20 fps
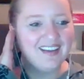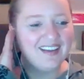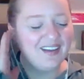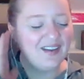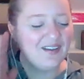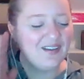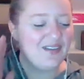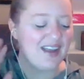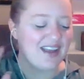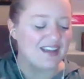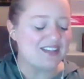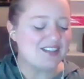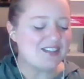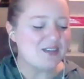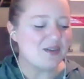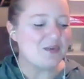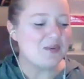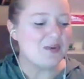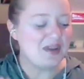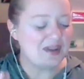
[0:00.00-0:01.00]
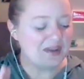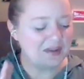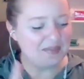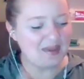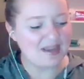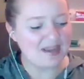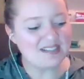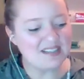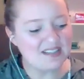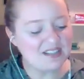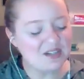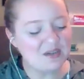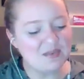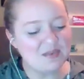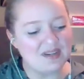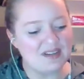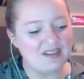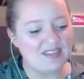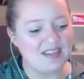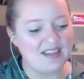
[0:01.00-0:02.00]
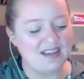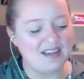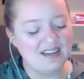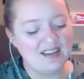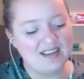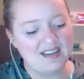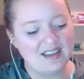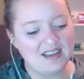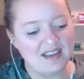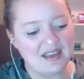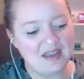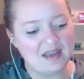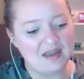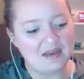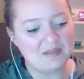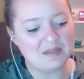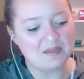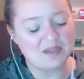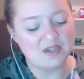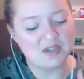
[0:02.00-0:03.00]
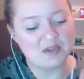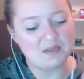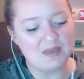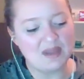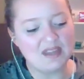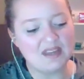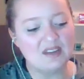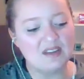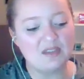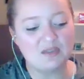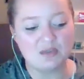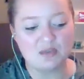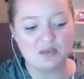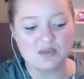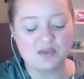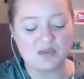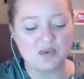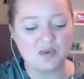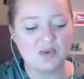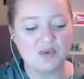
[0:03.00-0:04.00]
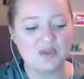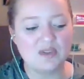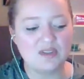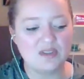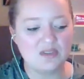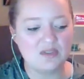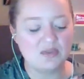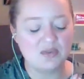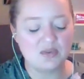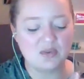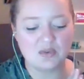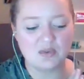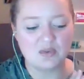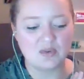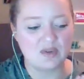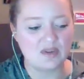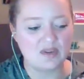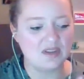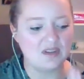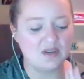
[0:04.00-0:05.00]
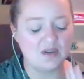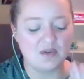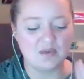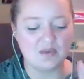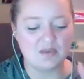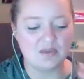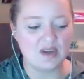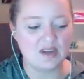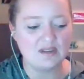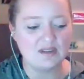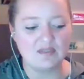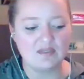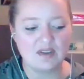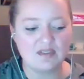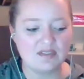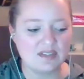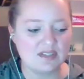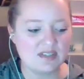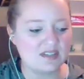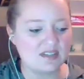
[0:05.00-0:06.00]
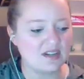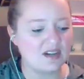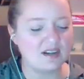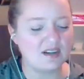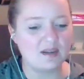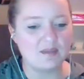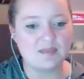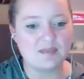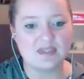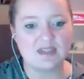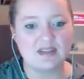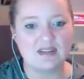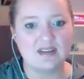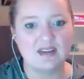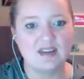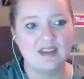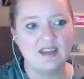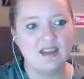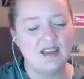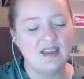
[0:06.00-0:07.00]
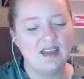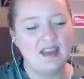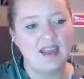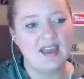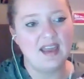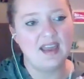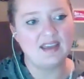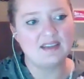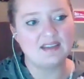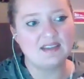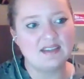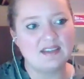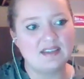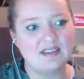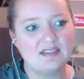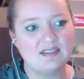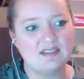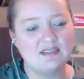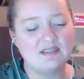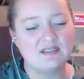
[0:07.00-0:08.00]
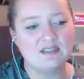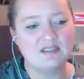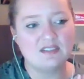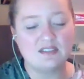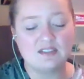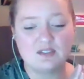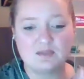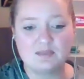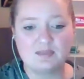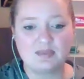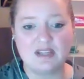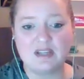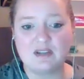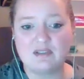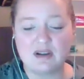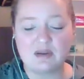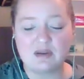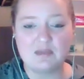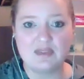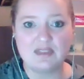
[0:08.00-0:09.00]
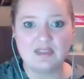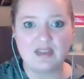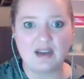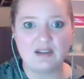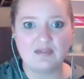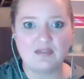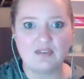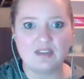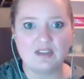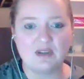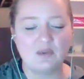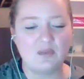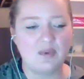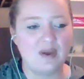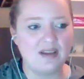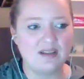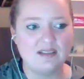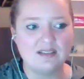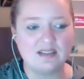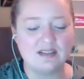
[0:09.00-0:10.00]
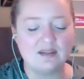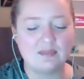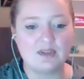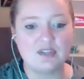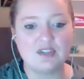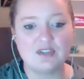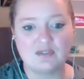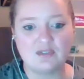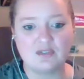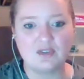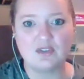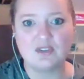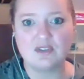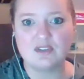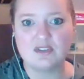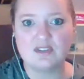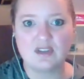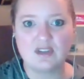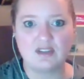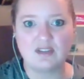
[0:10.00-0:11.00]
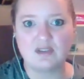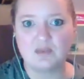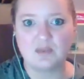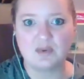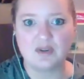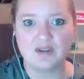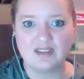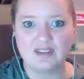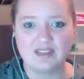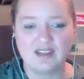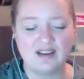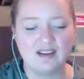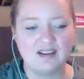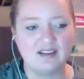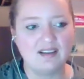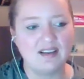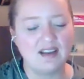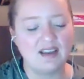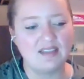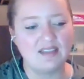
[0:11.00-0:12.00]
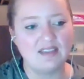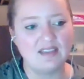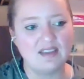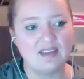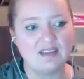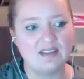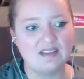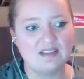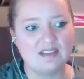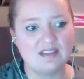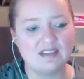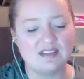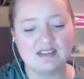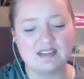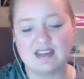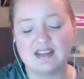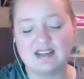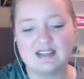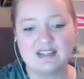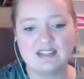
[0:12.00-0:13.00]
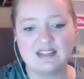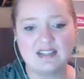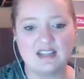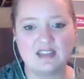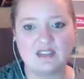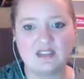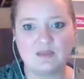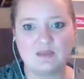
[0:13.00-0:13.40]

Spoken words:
Okay, so back to the career then. So you made it through school and through, got involved in startups and played around with that for a little while, did a bunch of good, solid work there, and then decided to take the